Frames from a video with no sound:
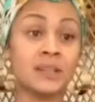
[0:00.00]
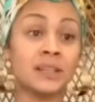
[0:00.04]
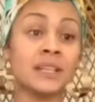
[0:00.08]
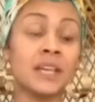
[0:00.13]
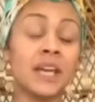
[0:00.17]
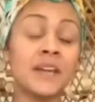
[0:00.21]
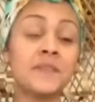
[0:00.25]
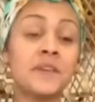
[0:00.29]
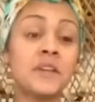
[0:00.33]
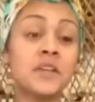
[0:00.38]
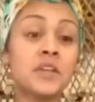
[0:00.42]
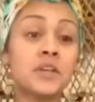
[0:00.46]

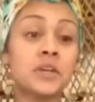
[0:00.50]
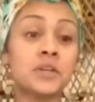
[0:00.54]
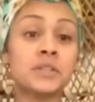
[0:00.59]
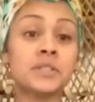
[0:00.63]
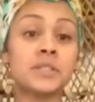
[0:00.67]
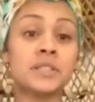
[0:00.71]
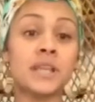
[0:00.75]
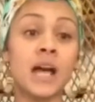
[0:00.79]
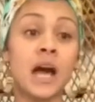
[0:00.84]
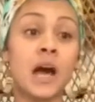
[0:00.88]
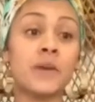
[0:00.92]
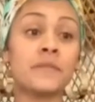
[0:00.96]
giving
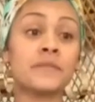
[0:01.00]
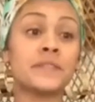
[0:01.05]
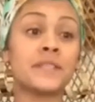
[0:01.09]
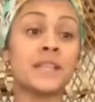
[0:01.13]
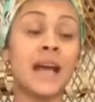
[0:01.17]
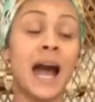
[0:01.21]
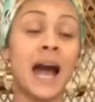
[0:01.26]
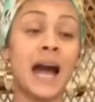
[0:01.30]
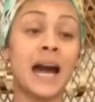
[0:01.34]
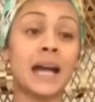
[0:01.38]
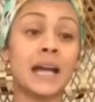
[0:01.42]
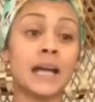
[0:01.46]
yourself
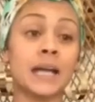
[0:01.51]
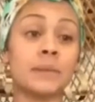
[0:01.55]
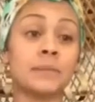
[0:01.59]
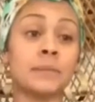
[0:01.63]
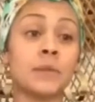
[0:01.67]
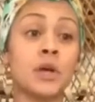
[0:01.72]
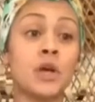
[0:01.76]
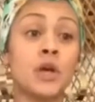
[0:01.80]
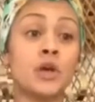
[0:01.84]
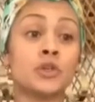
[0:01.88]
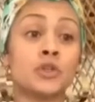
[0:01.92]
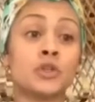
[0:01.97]

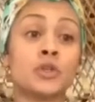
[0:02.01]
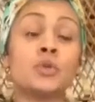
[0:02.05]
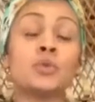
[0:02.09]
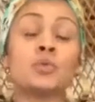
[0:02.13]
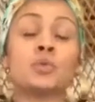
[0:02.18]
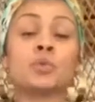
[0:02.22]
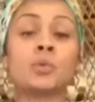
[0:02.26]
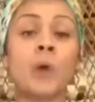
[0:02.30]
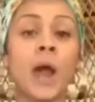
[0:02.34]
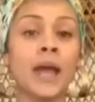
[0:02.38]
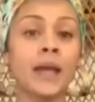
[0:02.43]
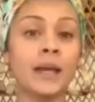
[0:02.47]
time to
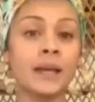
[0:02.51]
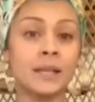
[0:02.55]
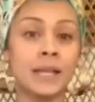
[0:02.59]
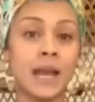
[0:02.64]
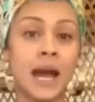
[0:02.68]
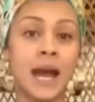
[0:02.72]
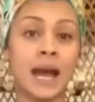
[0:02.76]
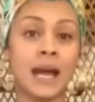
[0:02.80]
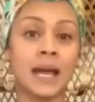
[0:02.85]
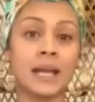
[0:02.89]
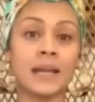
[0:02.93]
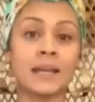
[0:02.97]

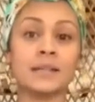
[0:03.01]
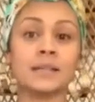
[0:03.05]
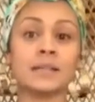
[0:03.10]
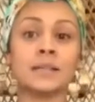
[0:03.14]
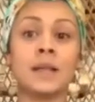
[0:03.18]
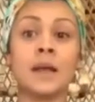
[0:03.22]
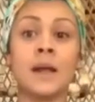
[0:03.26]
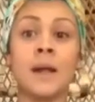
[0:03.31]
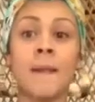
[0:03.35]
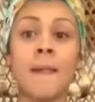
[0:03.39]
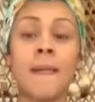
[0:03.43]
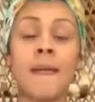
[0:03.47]

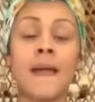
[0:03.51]
recognize